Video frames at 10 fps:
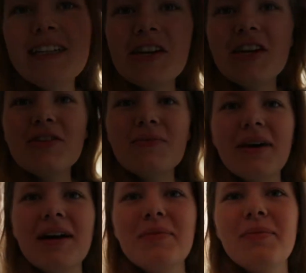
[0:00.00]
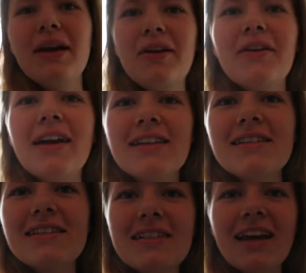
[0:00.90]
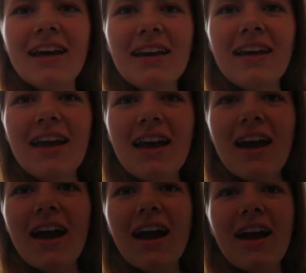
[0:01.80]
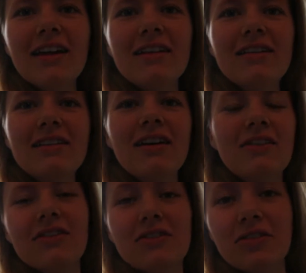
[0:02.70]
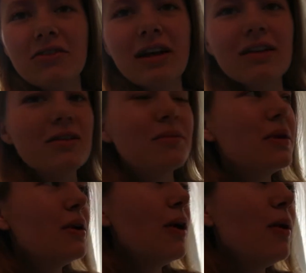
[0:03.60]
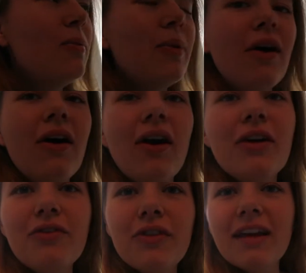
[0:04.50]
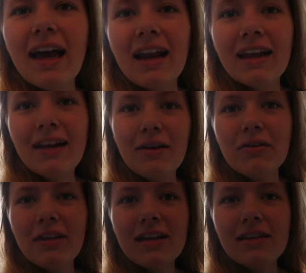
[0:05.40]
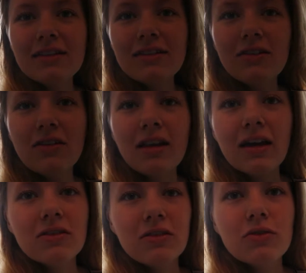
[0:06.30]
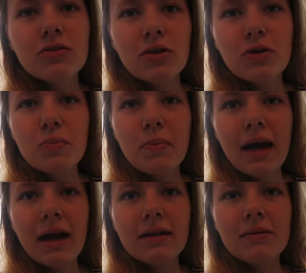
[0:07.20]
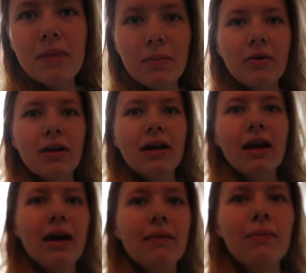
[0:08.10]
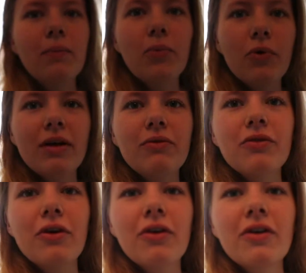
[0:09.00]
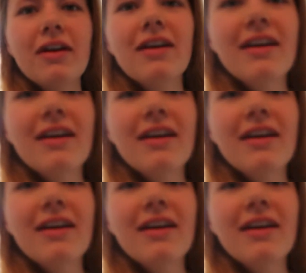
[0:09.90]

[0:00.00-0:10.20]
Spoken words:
to change my pillowcase today, and I know it's so random, but I forget like little things to do like that because I've got such bad memory and brain fog.